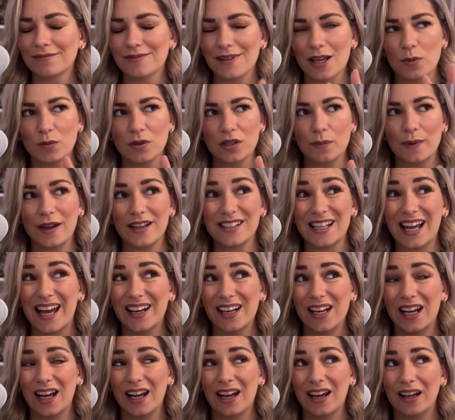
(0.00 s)
It was the best.
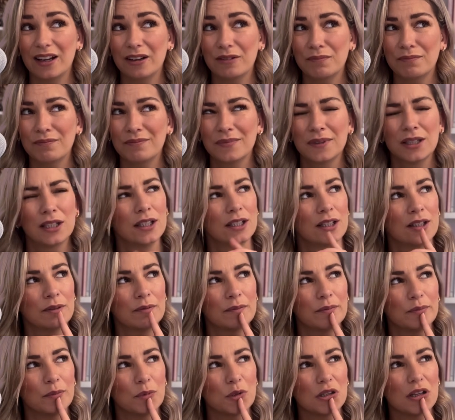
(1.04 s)
And
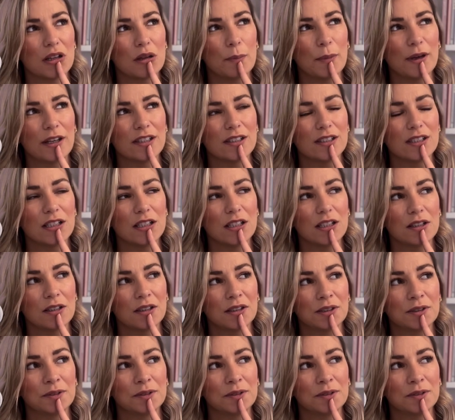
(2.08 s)
was it the best dinner?